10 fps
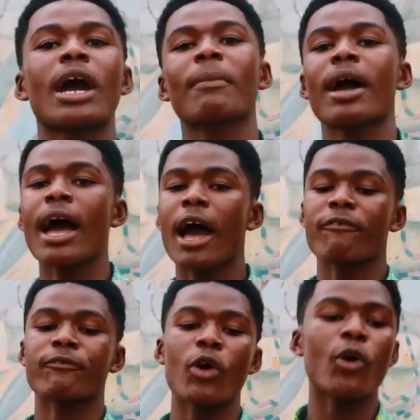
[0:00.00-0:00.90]
at my
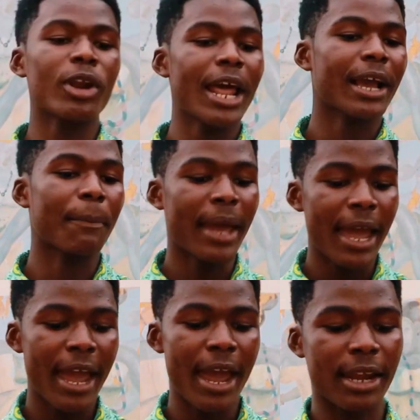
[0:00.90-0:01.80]
afro like a
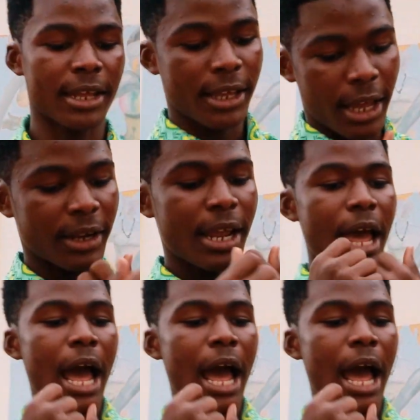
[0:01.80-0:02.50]
mannequin.